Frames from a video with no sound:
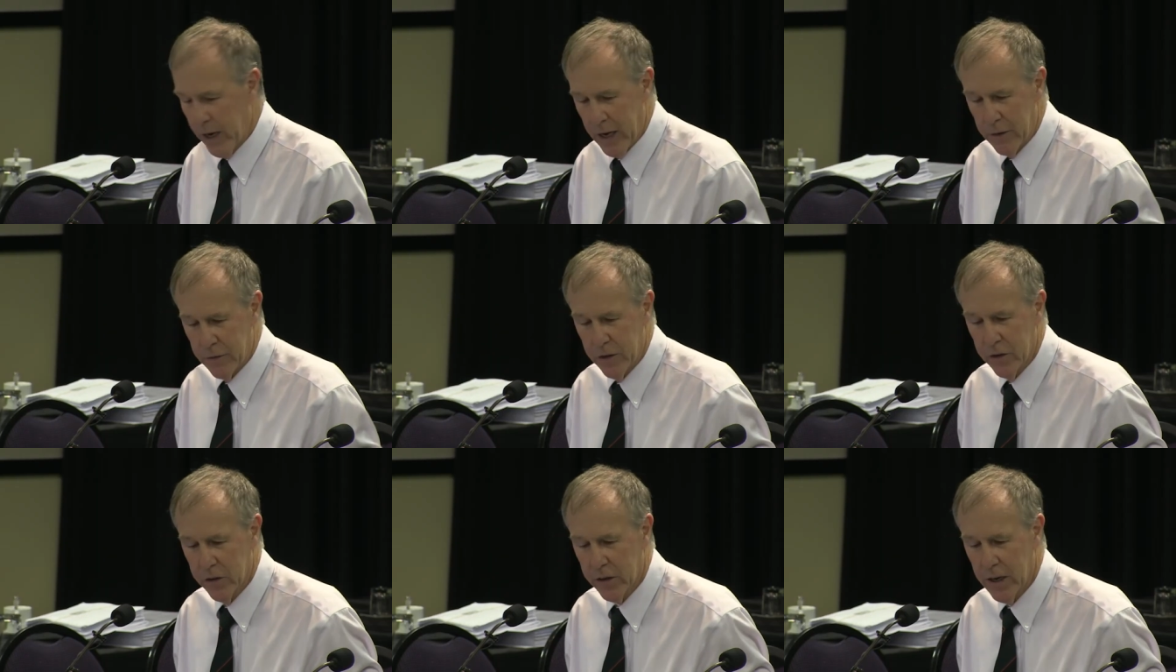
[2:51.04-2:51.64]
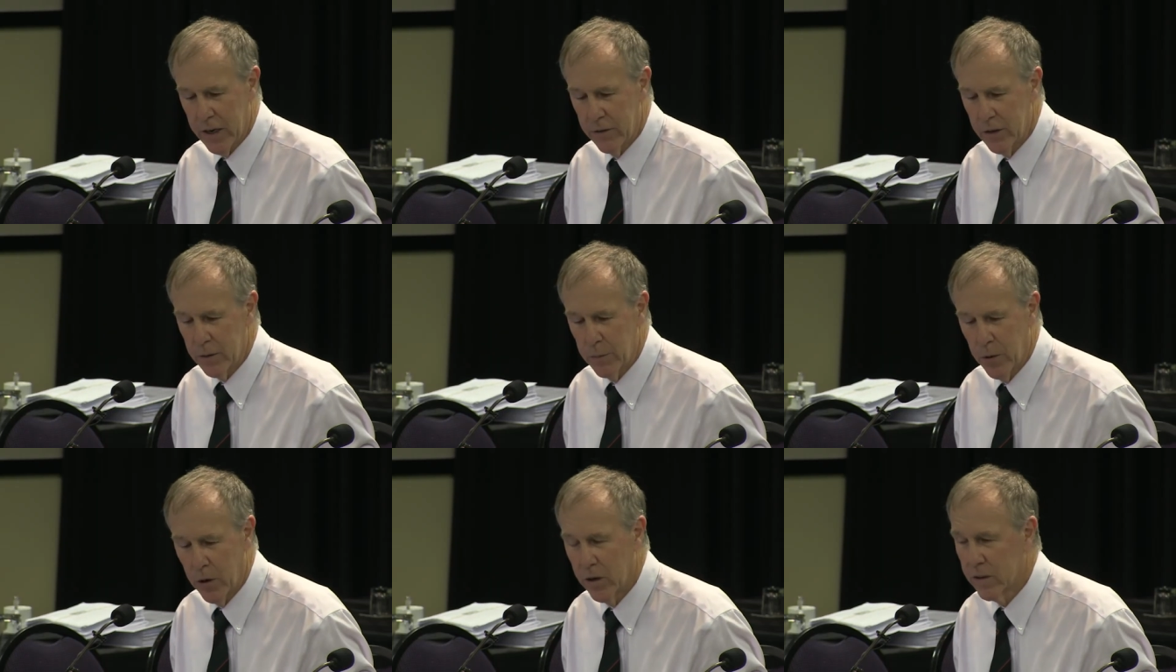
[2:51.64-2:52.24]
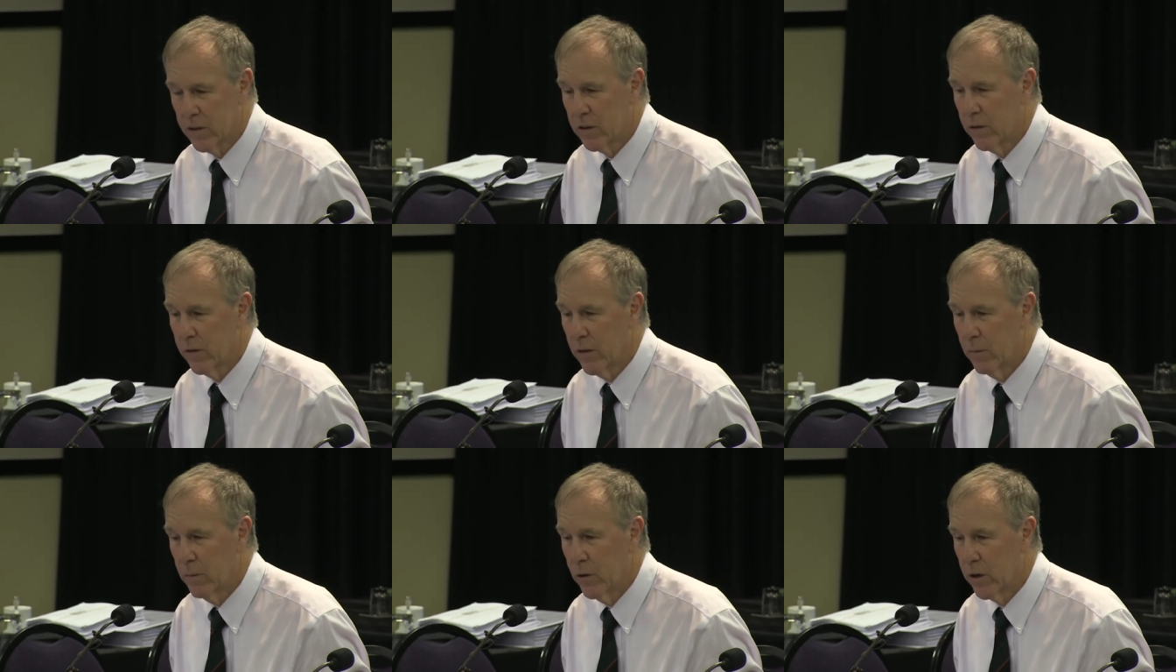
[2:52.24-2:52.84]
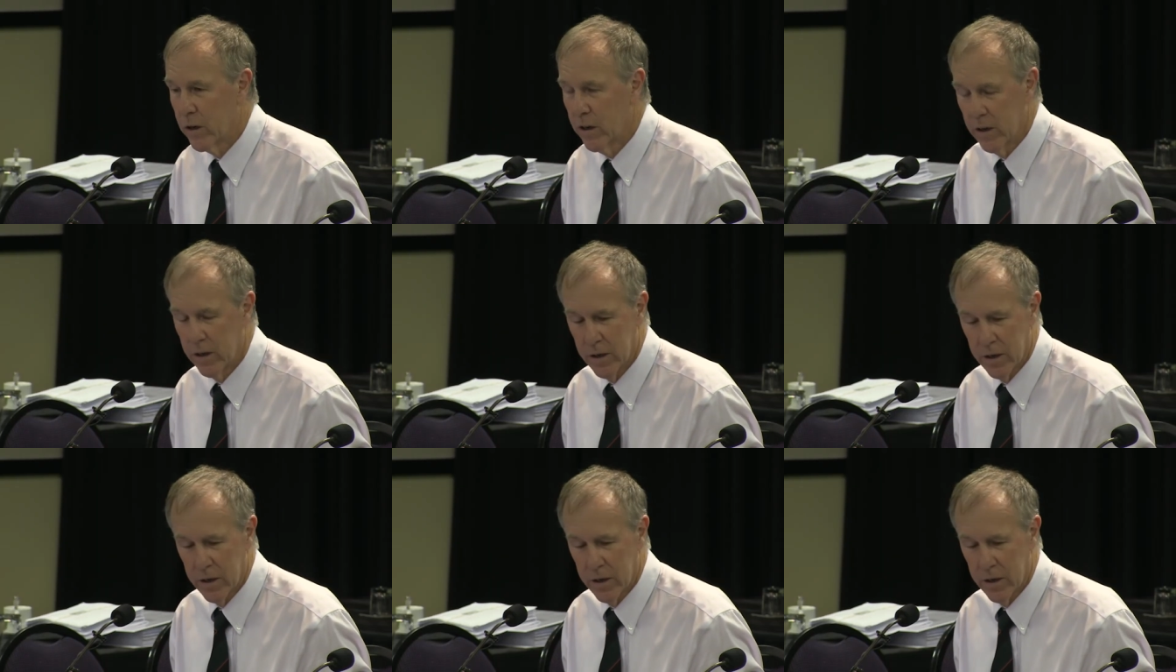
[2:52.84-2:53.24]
have discovered parts of the book